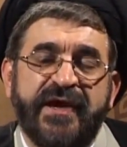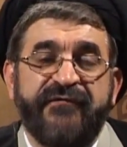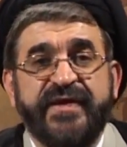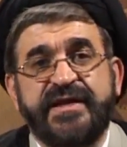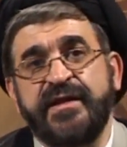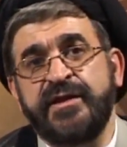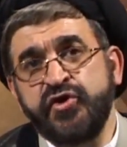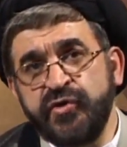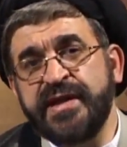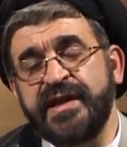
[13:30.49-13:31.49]
If it is
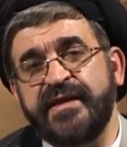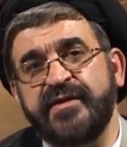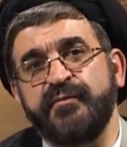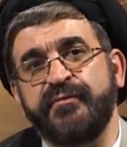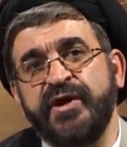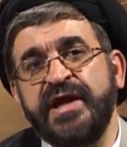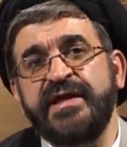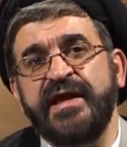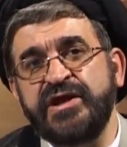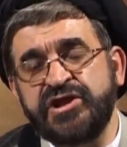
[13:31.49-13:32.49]
useless to
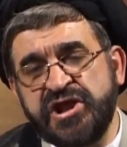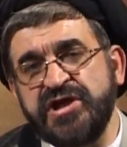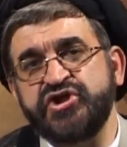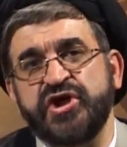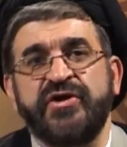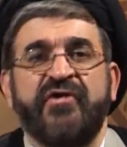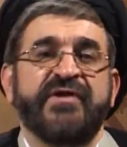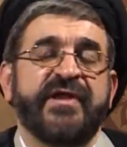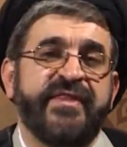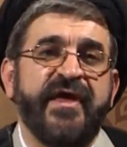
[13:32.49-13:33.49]
bring the intention
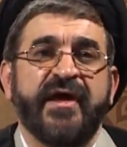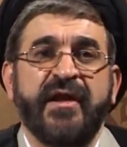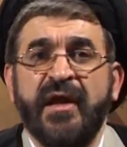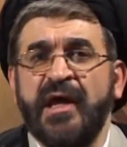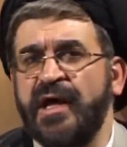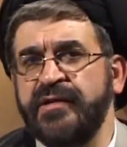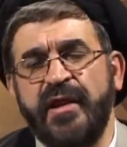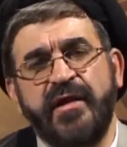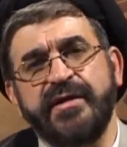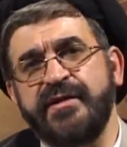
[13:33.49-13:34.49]
over there,
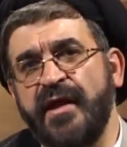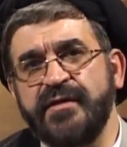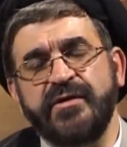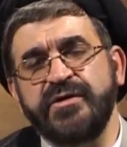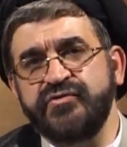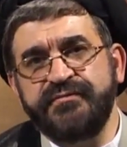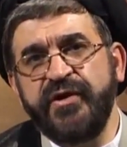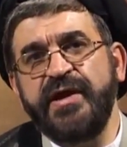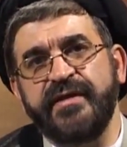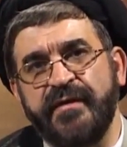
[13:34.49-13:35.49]
Allah is not going to
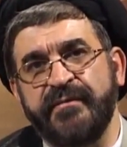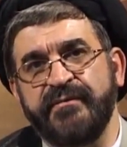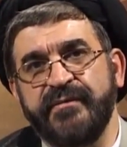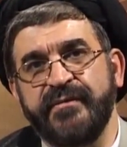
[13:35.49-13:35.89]
bring them.